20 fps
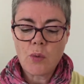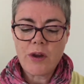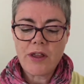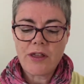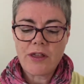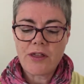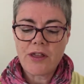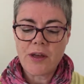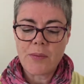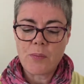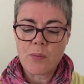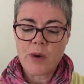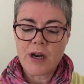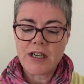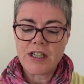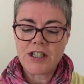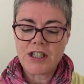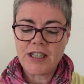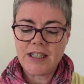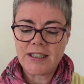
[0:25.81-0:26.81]
with them
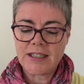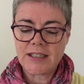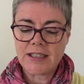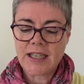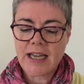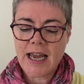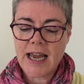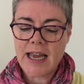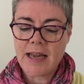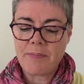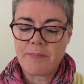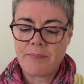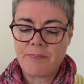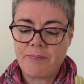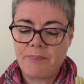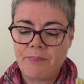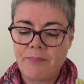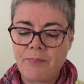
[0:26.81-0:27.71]
when Jesus came.